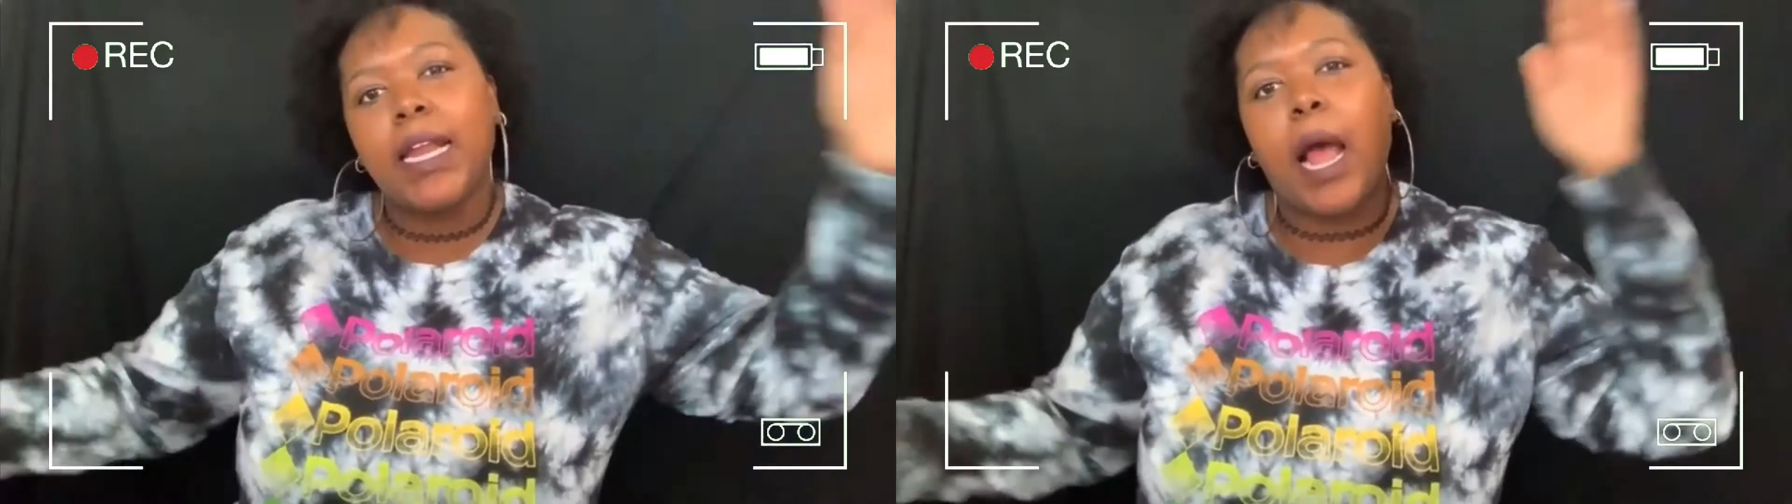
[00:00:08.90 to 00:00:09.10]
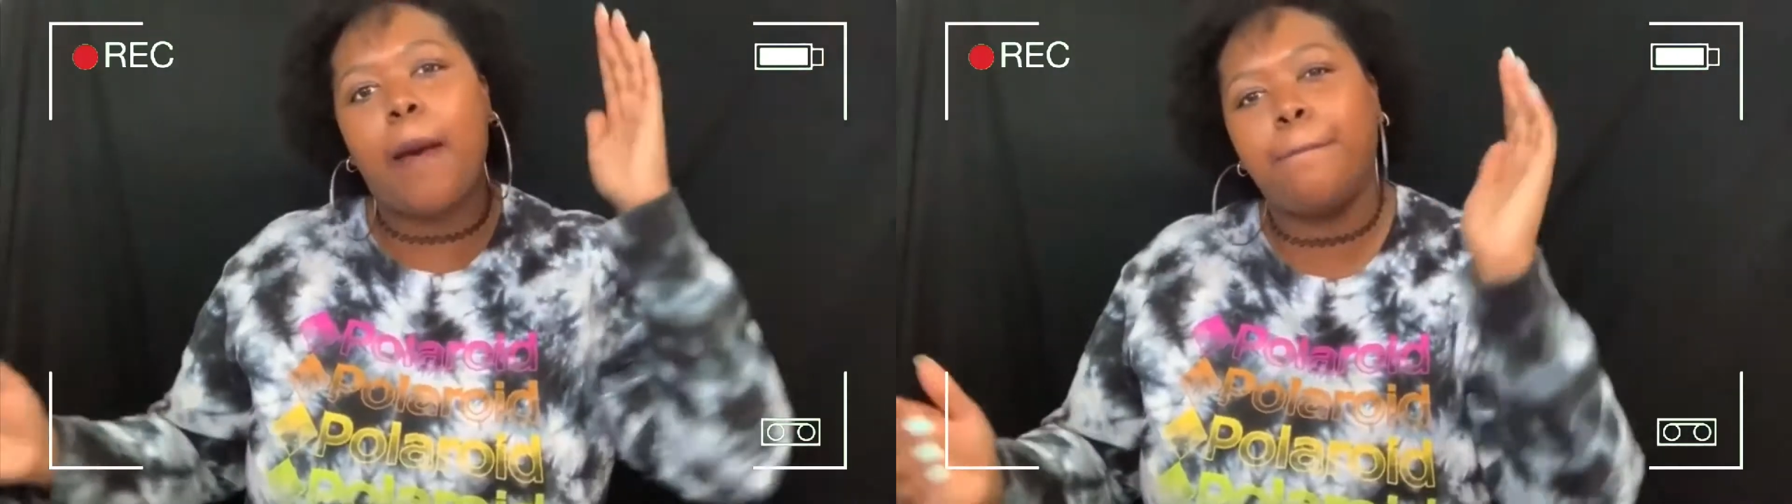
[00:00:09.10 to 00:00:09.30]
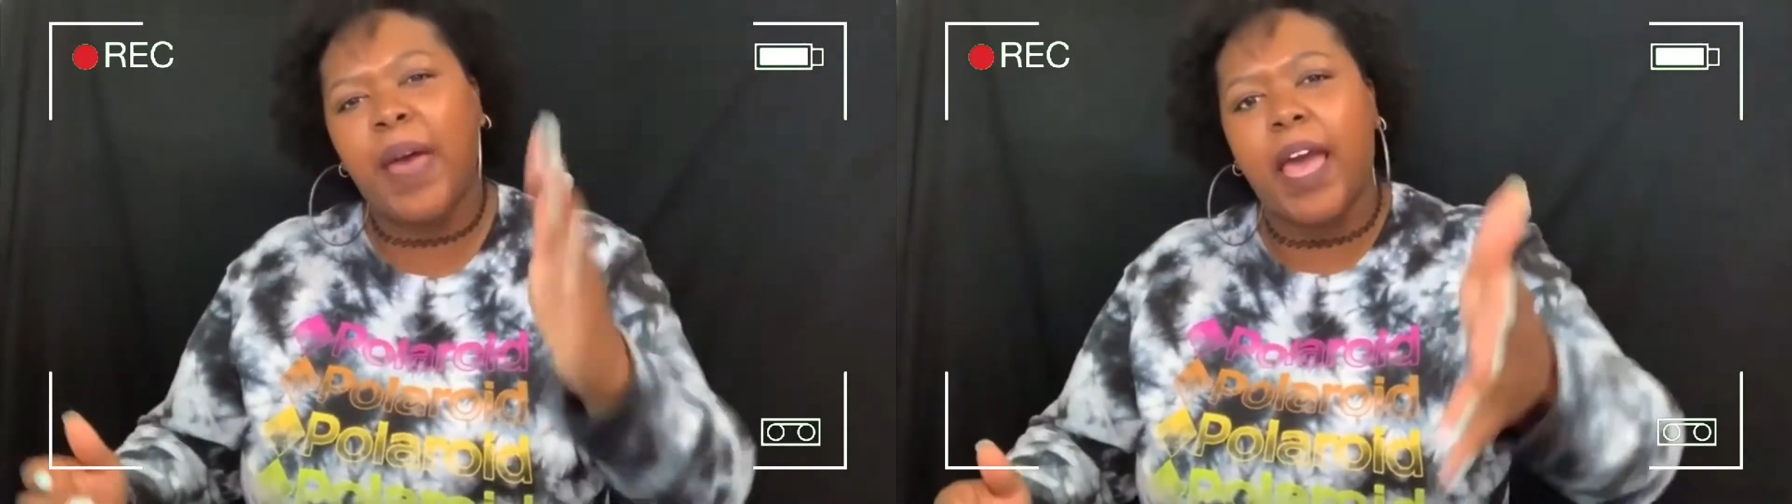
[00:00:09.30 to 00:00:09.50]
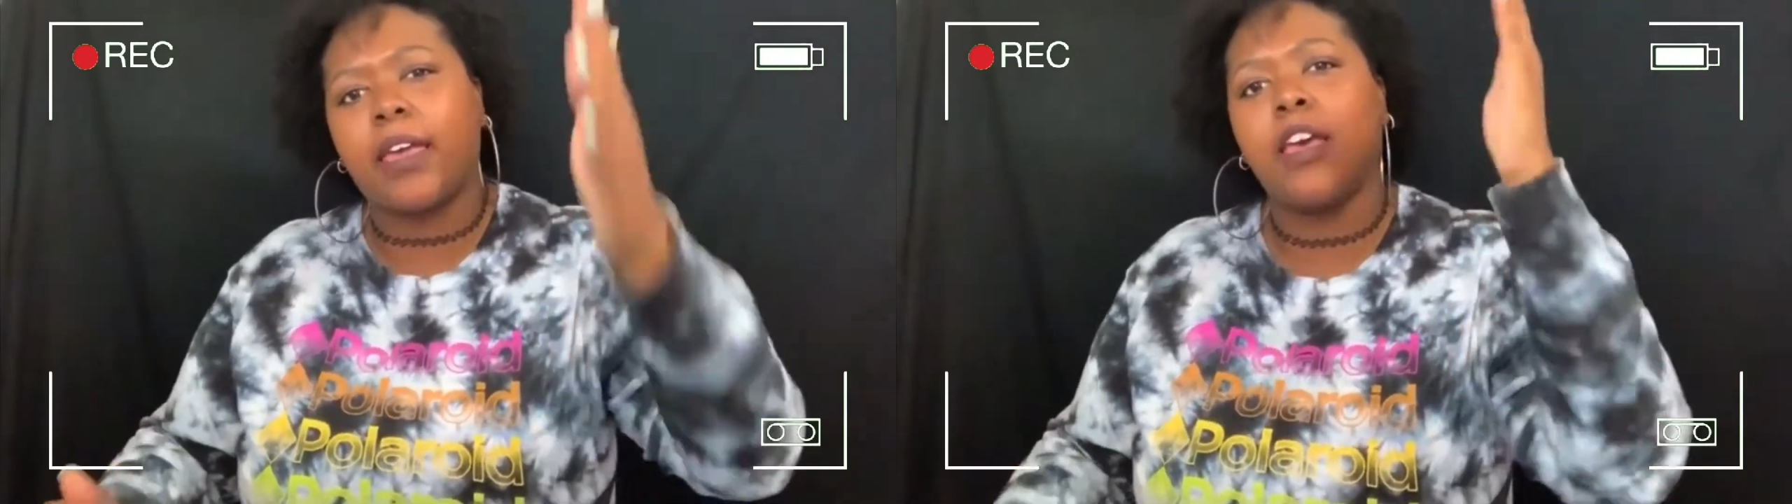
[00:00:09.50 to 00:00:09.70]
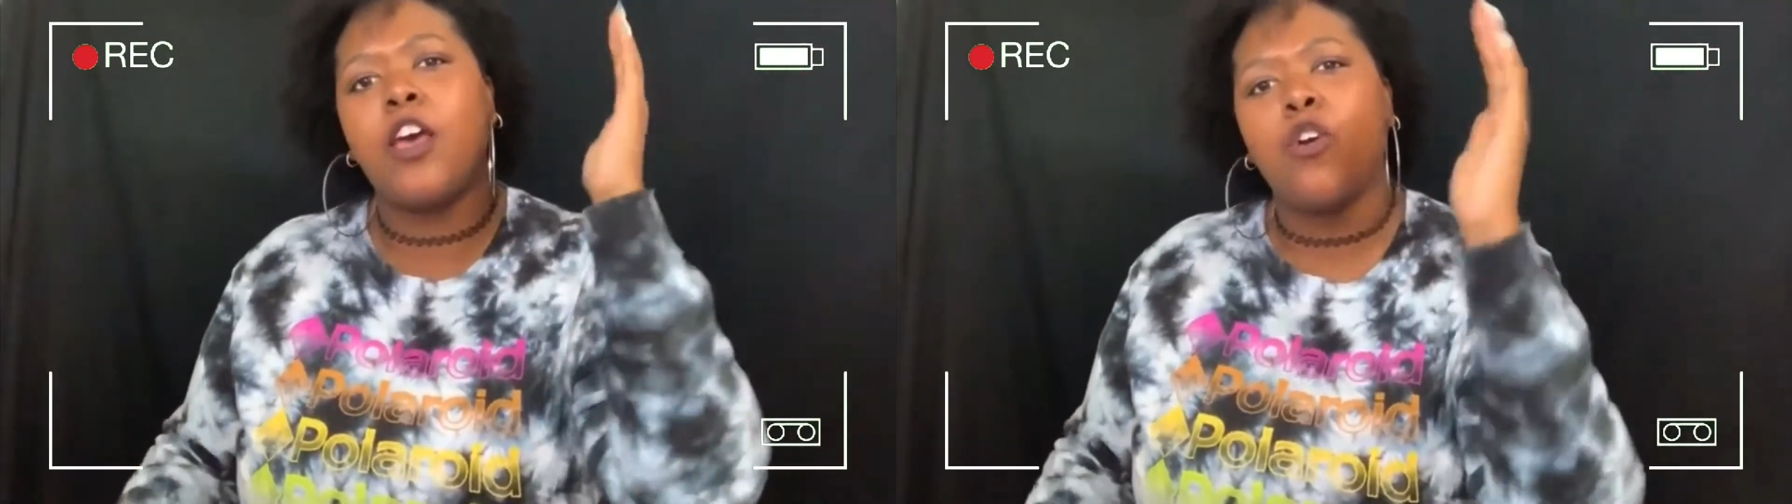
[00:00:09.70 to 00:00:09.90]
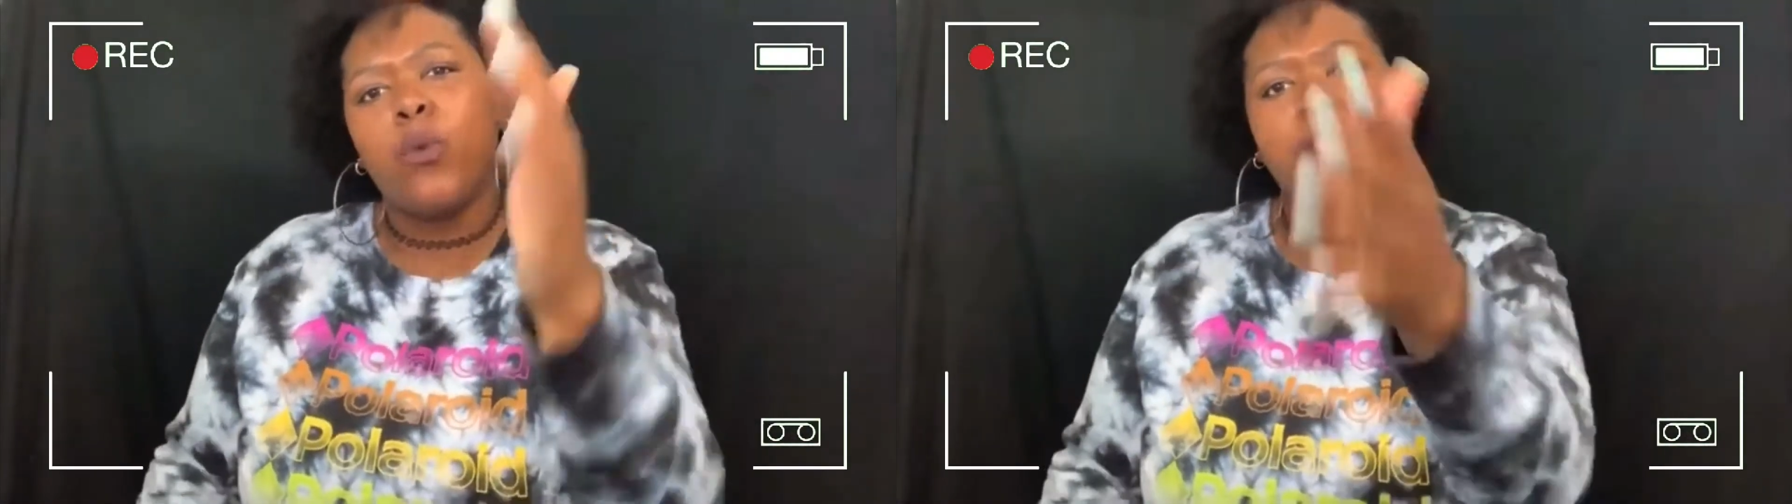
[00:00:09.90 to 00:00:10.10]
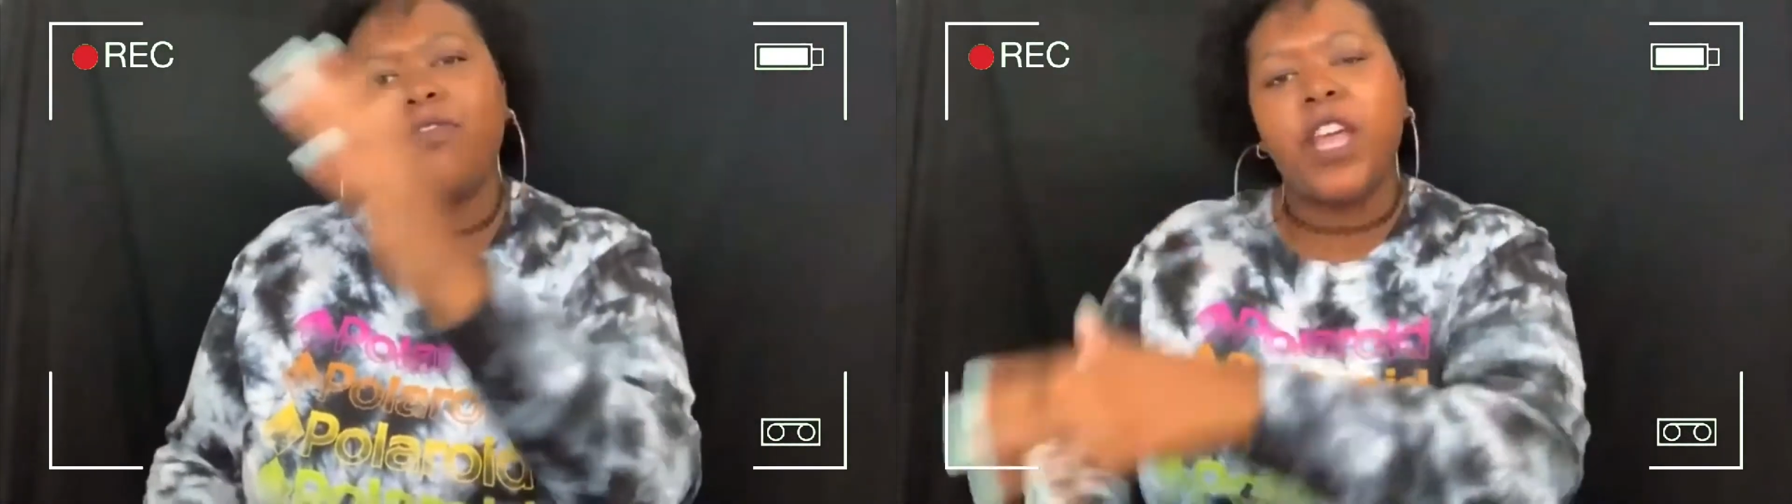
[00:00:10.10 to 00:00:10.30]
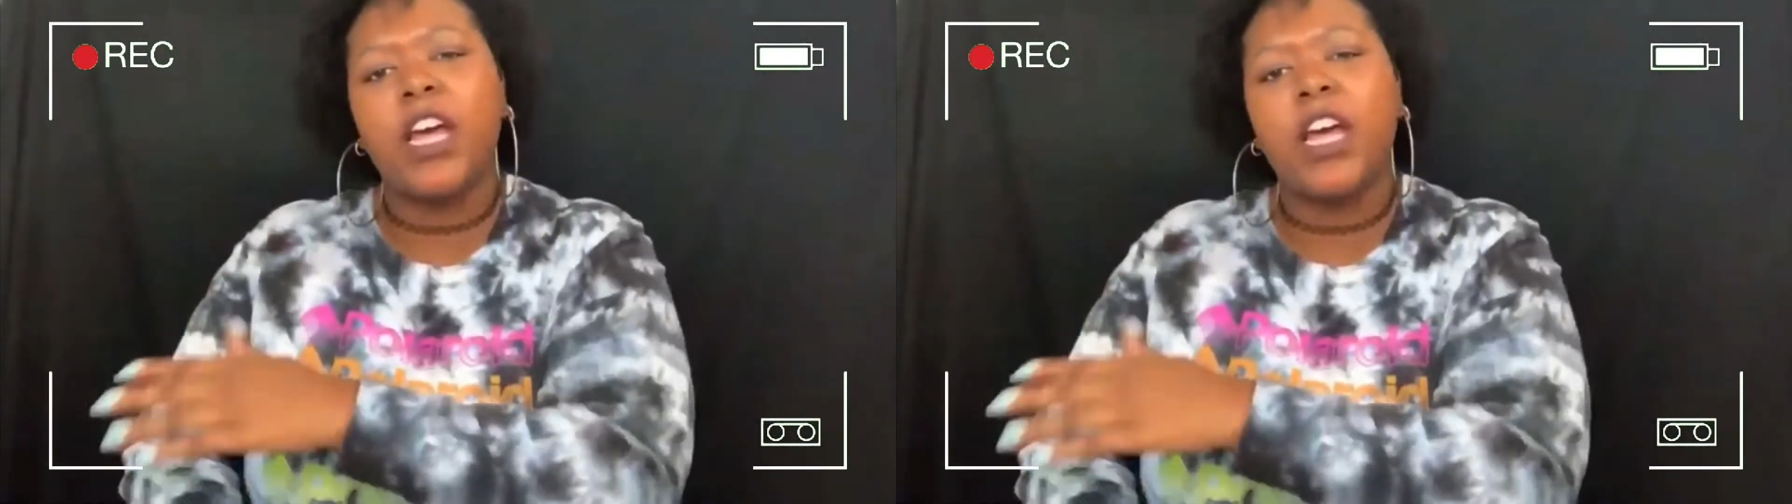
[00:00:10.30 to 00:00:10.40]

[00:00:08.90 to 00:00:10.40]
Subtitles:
I'm back with